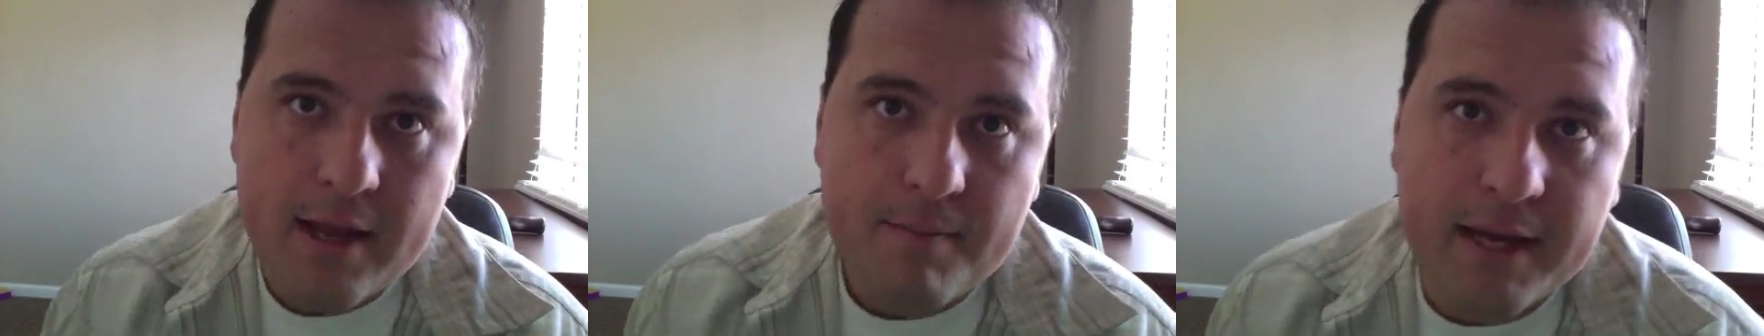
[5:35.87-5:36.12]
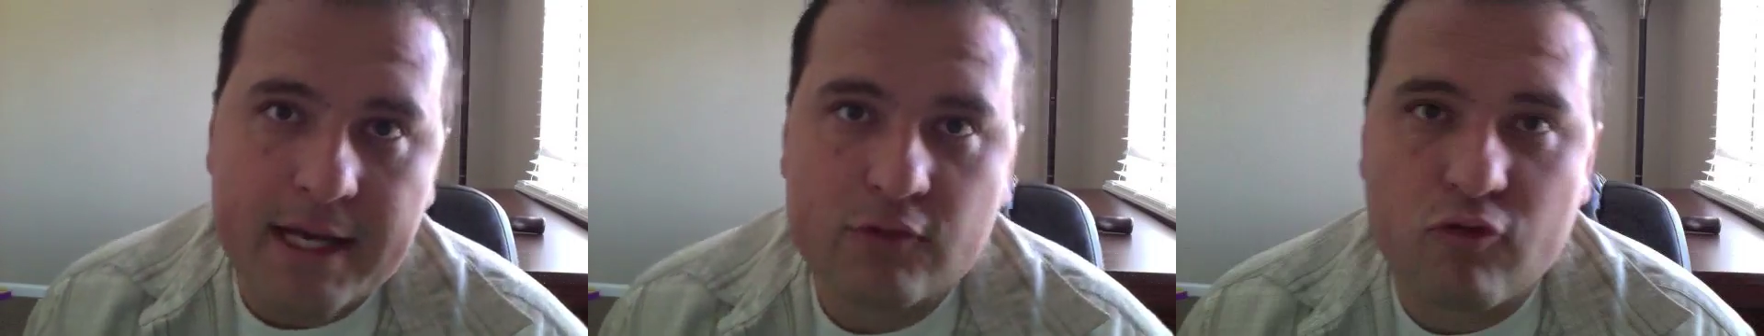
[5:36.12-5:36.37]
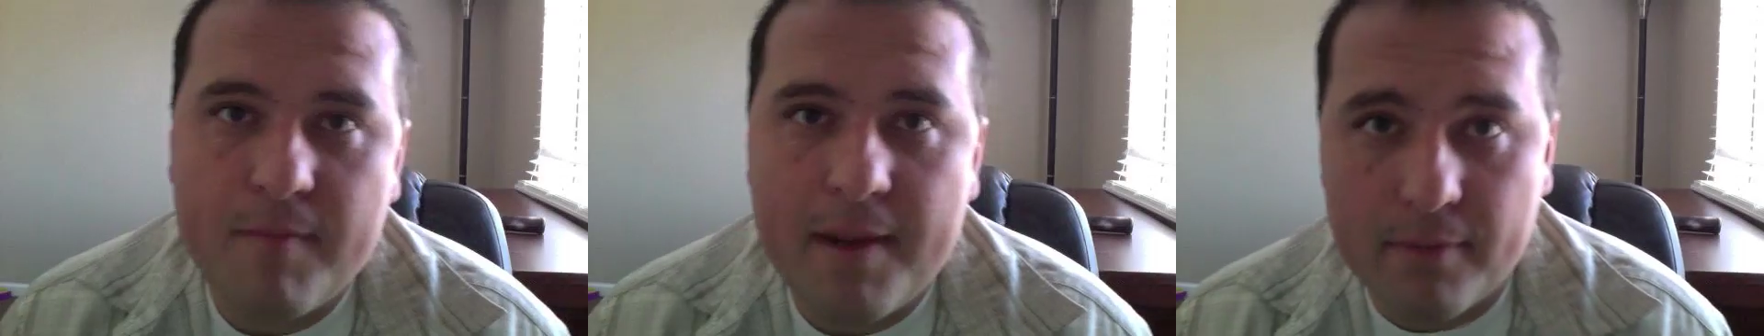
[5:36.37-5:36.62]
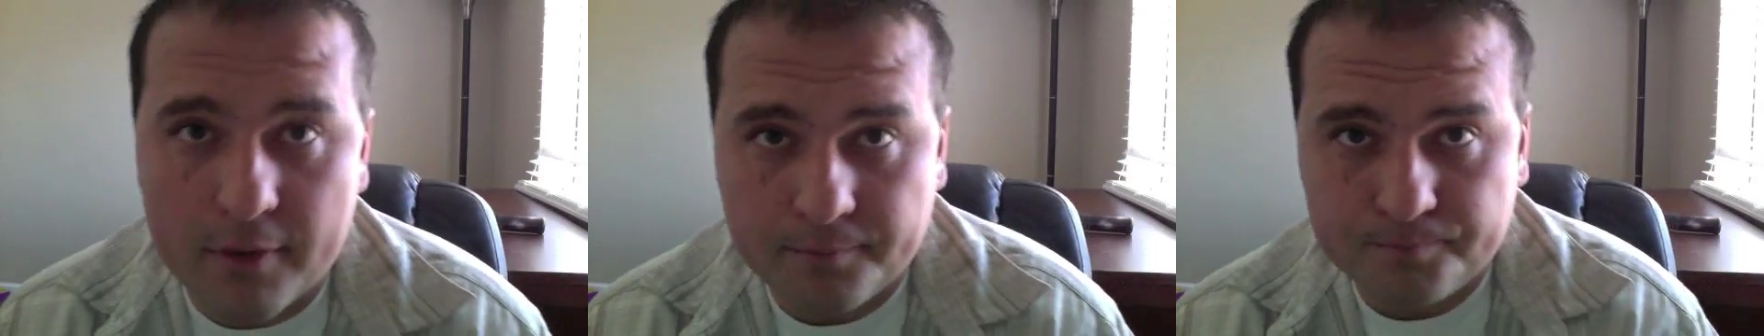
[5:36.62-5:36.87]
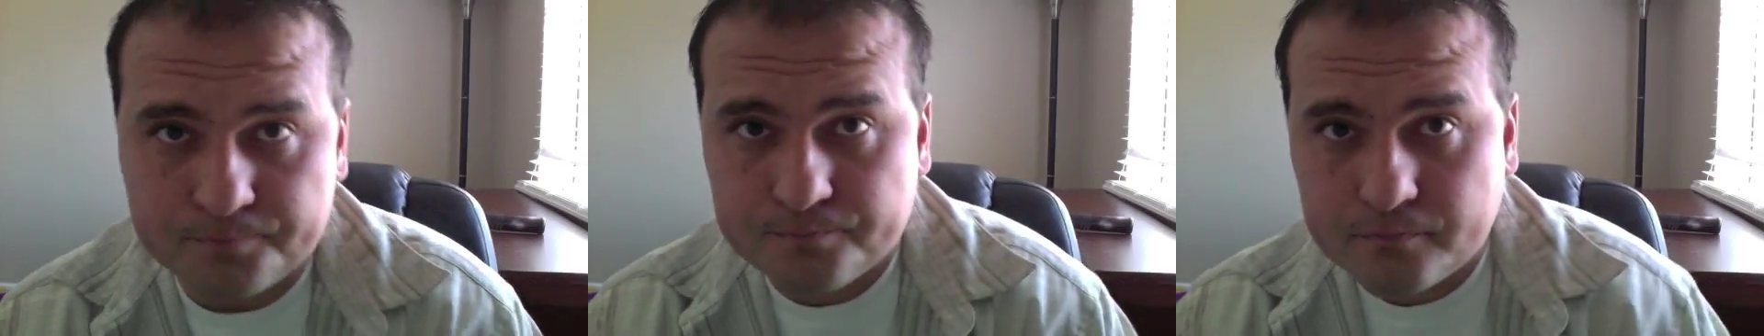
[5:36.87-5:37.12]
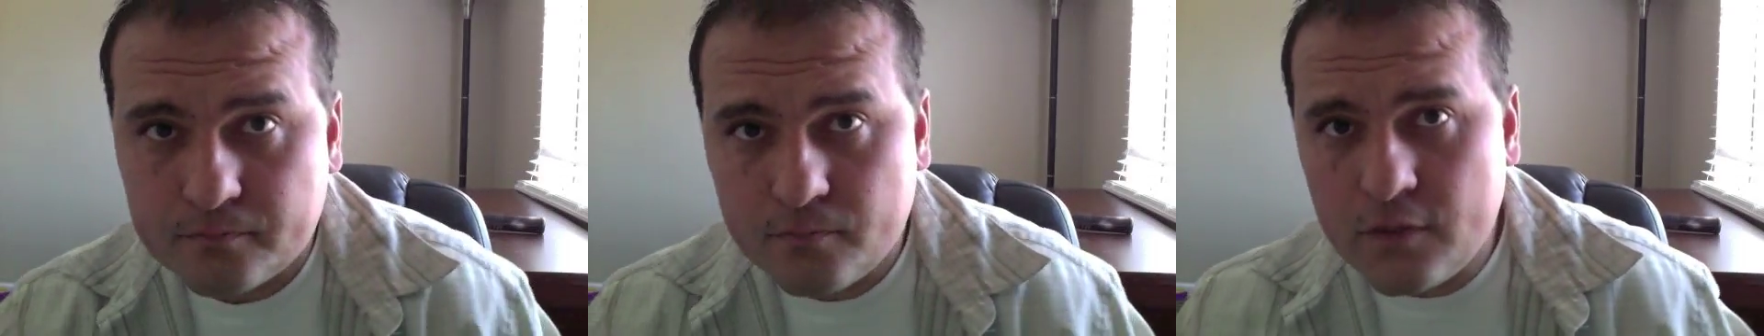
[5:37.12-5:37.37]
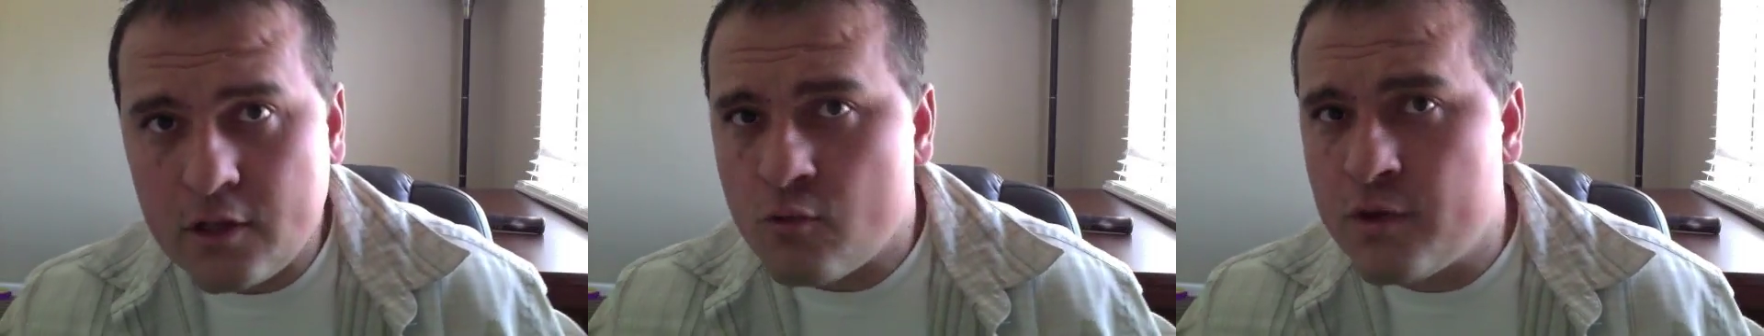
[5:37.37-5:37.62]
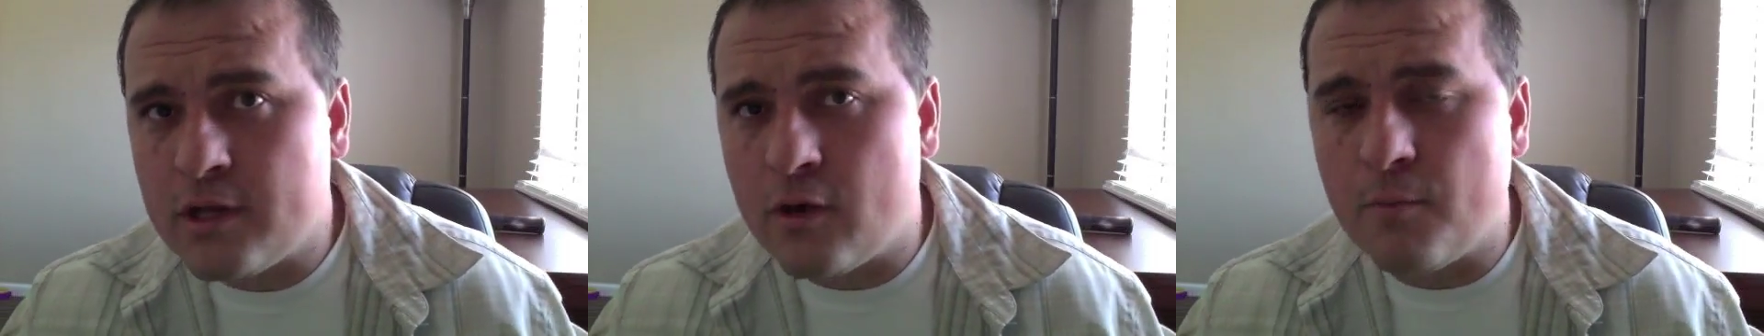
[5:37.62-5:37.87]
Because remember,
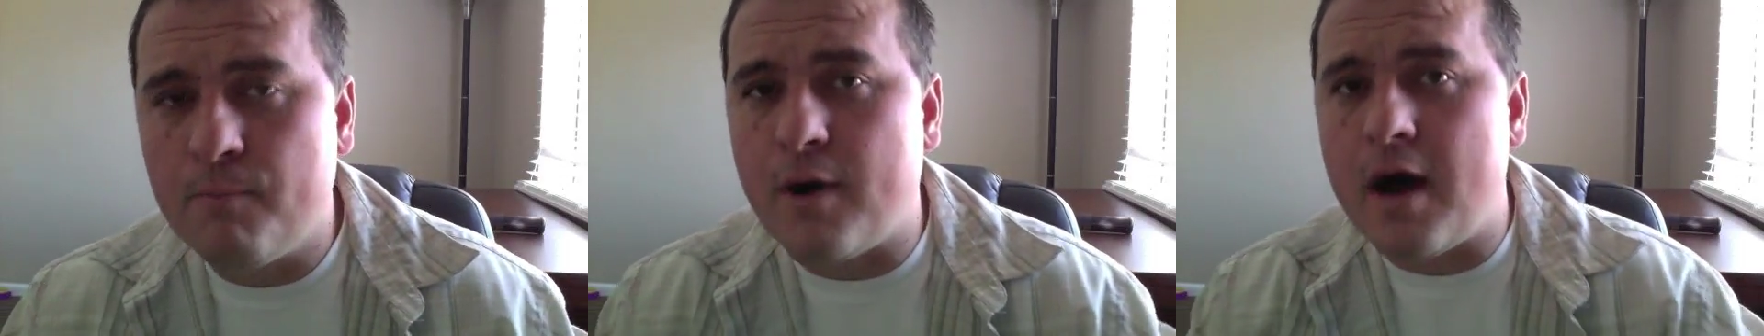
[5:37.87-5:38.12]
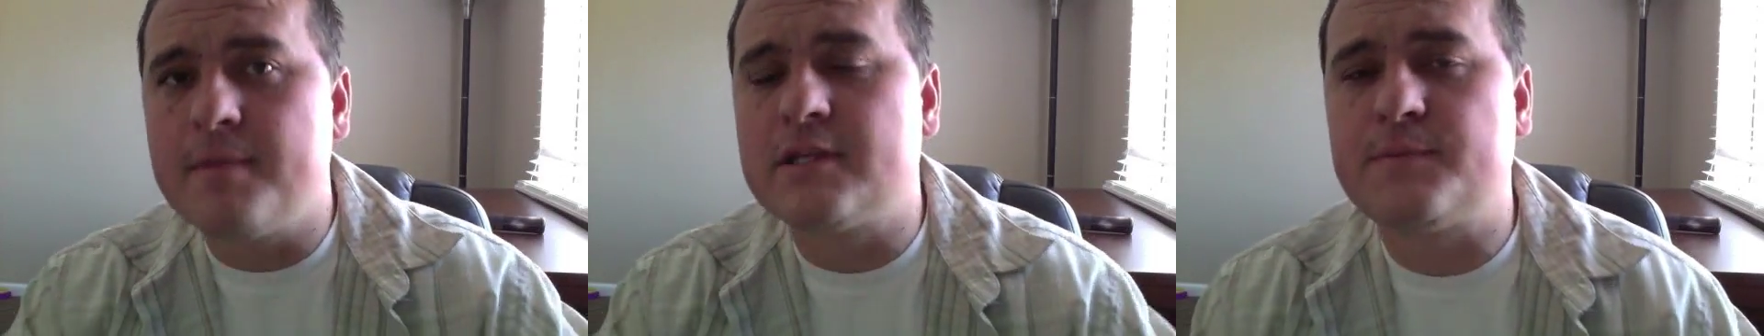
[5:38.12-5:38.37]
when Obama